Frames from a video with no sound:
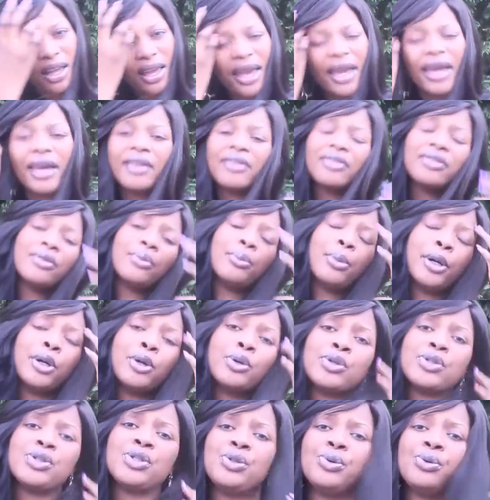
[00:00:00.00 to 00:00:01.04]
And the
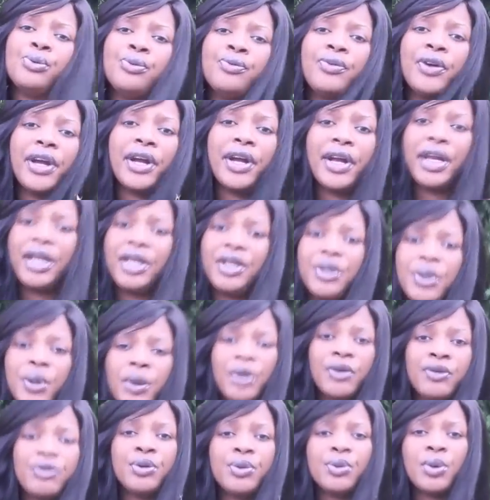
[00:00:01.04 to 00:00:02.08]
bundles do vary.
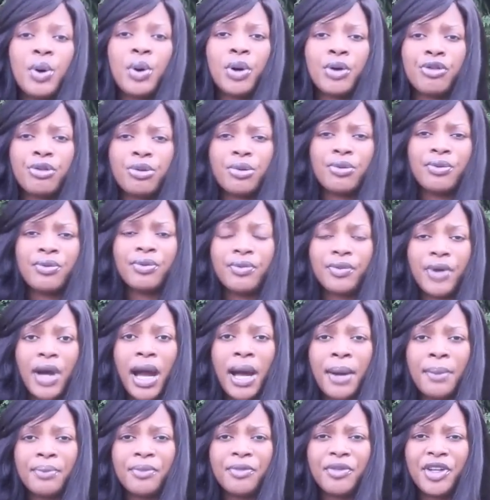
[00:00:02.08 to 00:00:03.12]
If you order from the
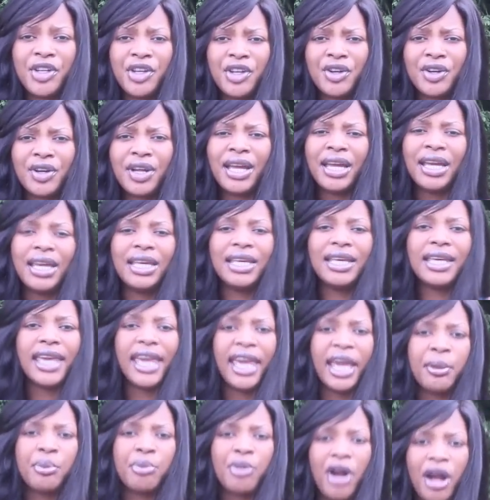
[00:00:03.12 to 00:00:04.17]
vendor, he
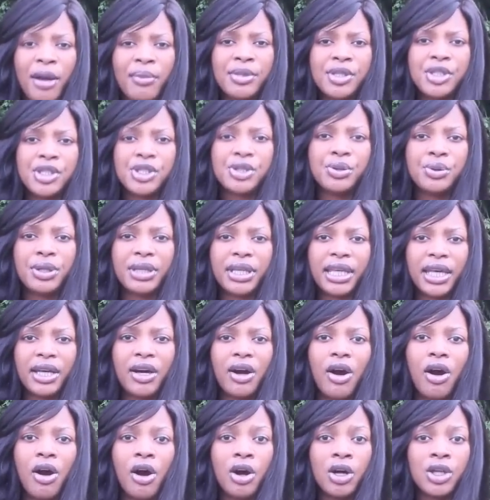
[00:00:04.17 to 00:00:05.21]
can't promise you to
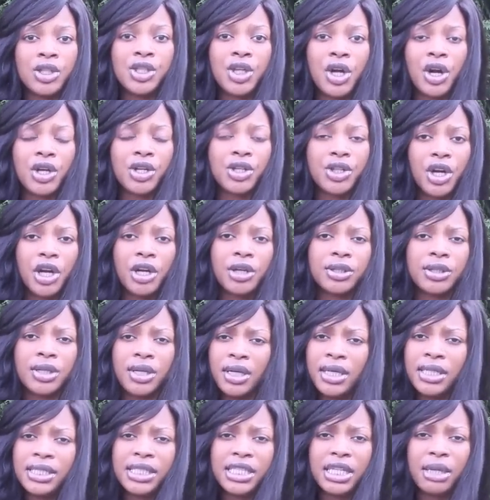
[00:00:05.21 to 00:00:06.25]
get all dark
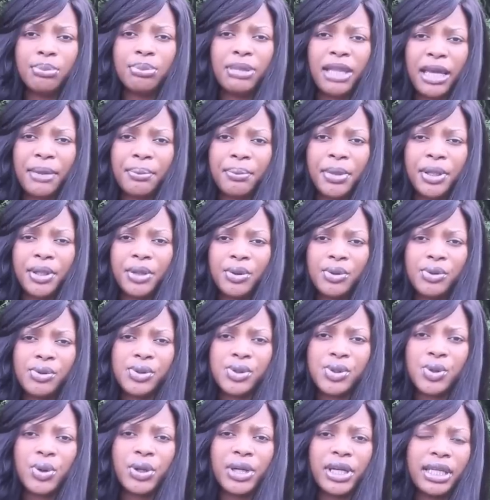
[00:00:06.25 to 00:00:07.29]
jet black
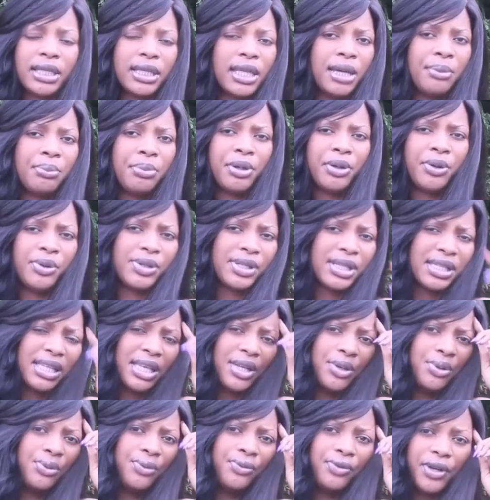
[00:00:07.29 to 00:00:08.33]
bundles or get light bundles, so they
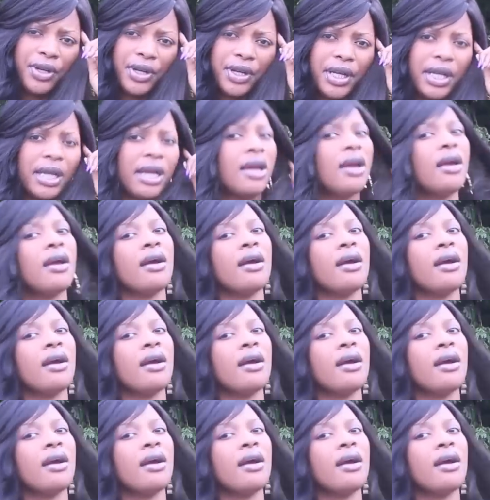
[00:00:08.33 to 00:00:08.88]
do vary.